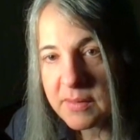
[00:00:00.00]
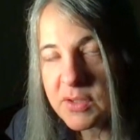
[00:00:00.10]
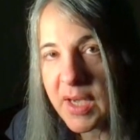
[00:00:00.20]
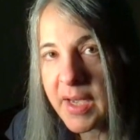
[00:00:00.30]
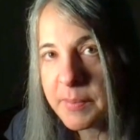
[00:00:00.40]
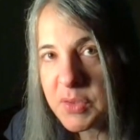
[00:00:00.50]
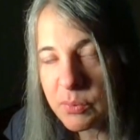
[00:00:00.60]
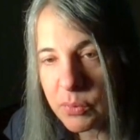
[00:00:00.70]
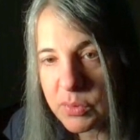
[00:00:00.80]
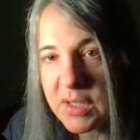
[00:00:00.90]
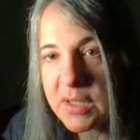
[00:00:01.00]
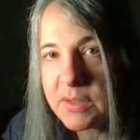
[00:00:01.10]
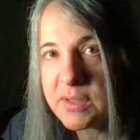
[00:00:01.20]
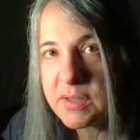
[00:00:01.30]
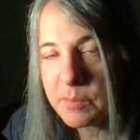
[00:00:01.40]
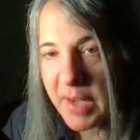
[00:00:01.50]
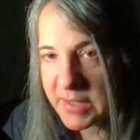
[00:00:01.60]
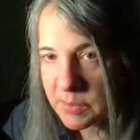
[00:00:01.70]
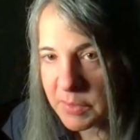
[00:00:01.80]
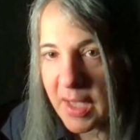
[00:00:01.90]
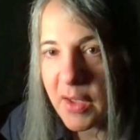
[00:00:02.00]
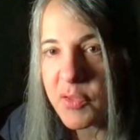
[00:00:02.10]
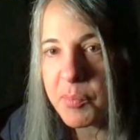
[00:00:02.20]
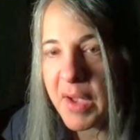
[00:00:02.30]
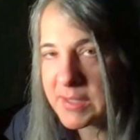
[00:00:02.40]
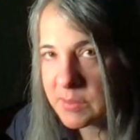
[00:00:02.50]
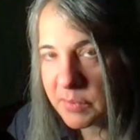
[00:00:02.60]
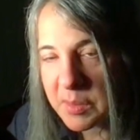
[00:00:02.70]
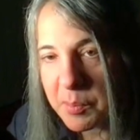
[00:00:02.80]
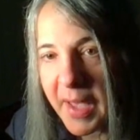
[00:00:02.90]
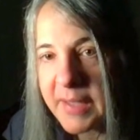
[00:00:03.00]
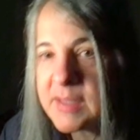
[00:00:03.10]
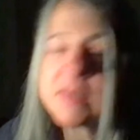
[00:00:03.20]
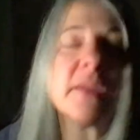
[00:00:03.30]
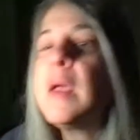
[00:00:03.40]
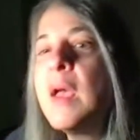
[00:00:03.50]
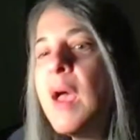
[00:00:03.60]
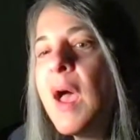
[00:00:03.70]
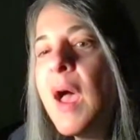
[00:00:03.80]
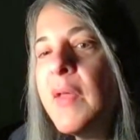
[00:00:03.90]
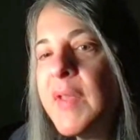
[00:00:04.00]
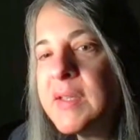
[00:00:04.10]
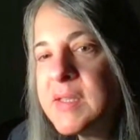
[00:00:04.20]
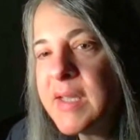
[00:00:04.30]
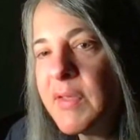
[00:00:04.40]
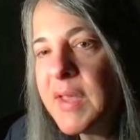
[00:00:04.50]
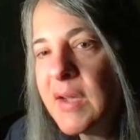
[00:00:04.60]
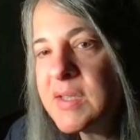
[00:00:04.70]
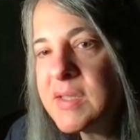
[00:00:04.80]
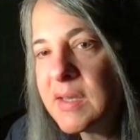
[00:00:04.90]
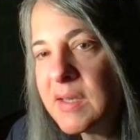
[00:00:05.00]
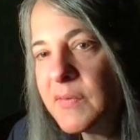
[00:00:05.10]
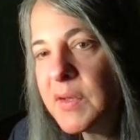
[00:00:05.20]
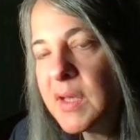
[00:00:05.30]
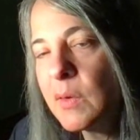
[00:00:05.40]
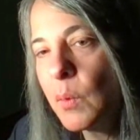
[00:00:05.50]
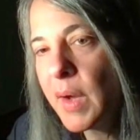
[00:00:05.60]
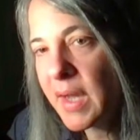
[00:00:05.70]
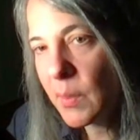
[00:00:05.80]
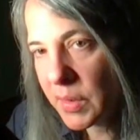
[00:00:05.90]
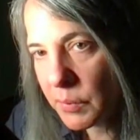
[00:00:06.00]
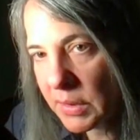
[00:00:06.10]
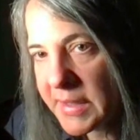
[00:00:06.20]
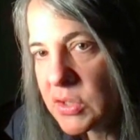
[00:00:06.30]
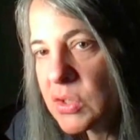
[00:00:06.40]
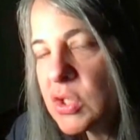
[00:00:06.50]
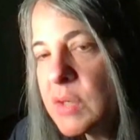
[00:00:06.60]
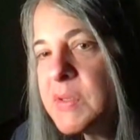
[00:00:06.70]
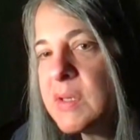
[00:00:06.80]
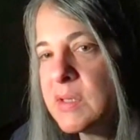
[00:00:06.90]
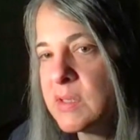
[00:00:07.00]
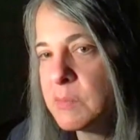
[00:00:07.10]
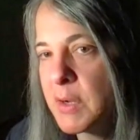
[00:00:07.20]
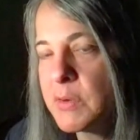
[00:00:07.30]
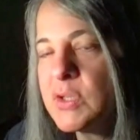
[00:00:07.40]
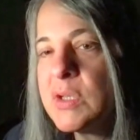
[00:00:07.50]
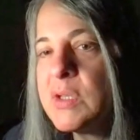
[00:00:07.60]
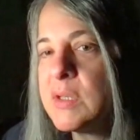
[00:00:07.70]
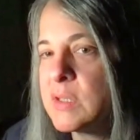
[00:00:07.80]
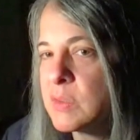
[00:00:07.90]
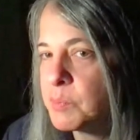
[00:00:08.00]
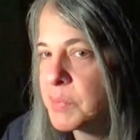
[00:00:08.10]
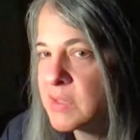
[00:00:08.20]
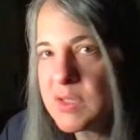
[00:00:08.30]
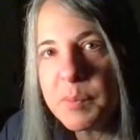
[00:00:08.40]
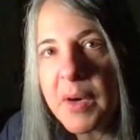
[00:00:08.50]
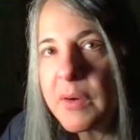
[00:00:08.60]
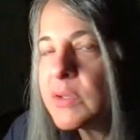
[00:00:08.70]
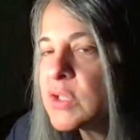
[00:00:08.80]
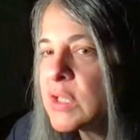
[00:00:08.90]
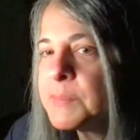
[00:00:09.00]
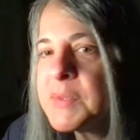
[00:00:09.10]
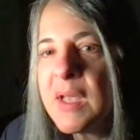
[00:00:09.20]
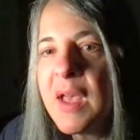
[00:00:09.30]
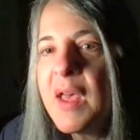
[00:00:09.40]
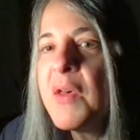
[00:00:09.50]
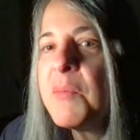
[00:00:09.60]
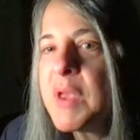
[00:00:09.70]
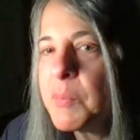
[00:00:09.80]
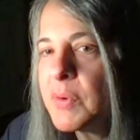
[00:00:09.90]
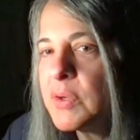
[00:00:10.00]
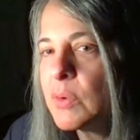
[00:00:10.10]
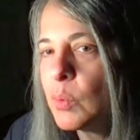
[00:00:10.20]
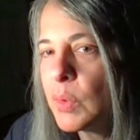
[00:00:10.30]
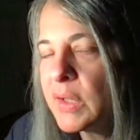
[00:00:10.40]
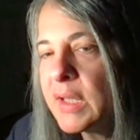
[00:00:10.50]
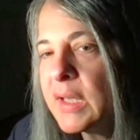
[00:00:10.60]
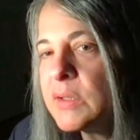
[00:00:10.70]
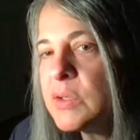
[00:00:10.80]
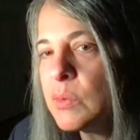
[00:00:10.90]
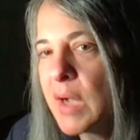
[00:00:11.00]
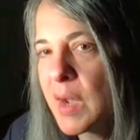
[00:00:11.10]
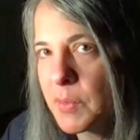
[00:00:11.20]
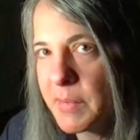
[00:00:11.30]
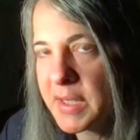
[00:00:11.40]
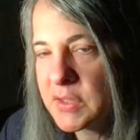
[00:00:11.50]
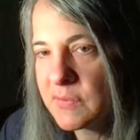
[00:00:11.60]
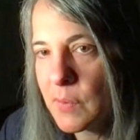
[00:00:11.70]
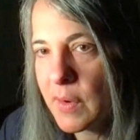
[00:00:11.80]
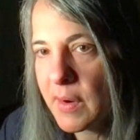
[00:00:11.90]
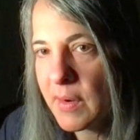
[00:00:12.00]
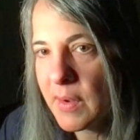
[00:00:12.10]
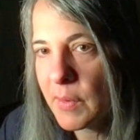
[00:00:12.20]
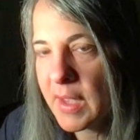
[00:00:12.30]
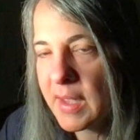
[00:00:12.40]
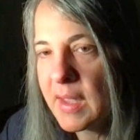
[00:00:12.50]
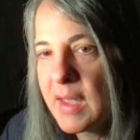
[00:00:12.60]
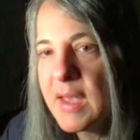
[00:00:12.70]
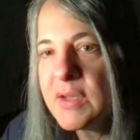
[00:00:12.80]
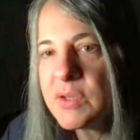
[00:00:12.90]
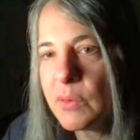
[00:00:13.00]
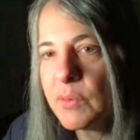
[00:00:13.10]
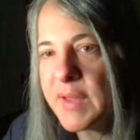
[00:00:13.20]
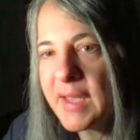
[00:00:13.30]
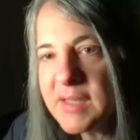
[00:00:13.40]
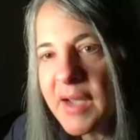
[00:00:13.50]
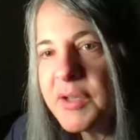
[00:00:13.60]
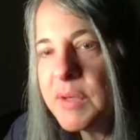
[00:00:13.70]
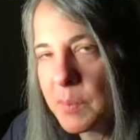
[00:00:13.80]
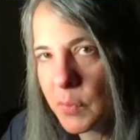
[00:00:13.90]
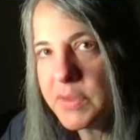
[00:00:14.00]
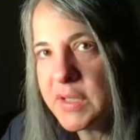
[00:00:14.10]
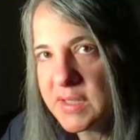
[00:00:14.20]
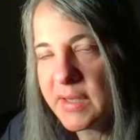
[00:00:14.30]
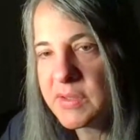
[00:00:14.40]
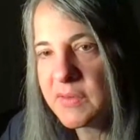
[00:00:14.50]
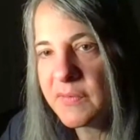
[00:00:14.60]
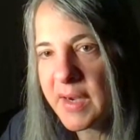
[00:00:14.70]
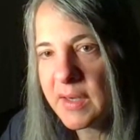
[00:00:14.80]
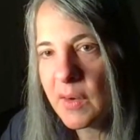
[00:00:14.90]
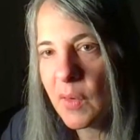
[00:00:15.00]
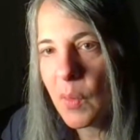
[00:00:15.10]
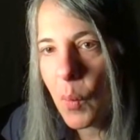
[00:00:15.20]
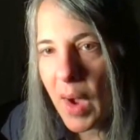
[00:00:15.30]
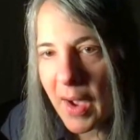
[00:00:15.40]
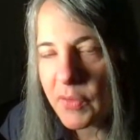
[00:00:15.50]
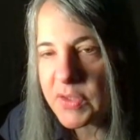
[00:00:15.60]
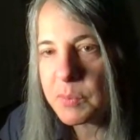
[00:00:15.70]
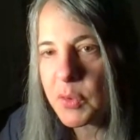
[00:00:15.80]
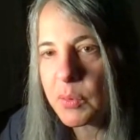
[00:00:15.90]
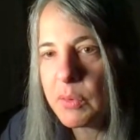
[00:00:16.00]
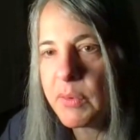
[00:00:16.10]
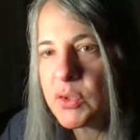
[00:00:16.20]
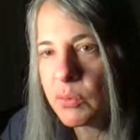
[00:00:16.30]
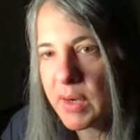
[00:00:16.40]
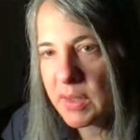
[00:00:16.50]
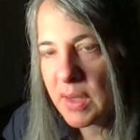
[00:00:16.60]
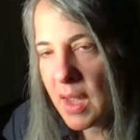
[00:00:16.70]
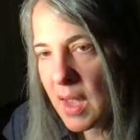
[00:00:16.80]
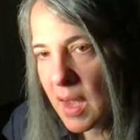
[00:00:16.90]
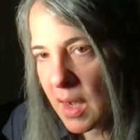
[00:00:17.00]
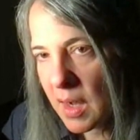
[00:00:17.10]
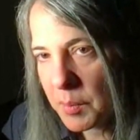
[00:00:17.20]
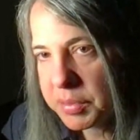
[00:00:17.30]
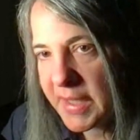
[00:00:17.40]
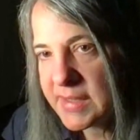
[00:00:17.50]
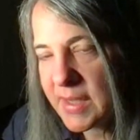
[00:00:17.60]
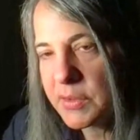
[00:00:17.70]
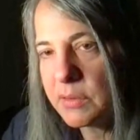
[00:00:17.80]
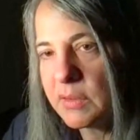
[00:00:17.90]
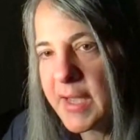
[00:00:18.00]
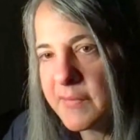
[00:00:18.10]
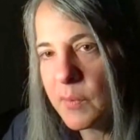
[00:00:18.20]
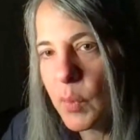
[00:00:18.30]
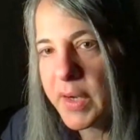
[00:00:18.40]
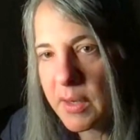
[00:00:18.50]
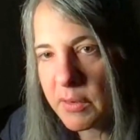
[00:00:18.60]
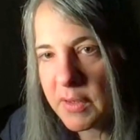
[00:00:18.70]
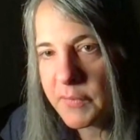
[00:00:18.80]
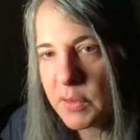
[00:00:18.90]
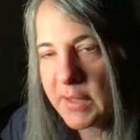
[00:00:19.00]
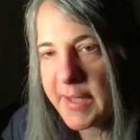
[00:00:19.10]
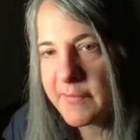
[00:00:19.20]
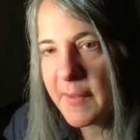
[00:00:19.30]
jobs, routines, possibly health, possibly pets. And then seventh house, significant one on one relationships. This is marriages, this is business partnerships, people you're willing to compromise for. Okay. So that's how you get more details to find out how this Mercury retrograde uh, plays out in your life and what area of your life.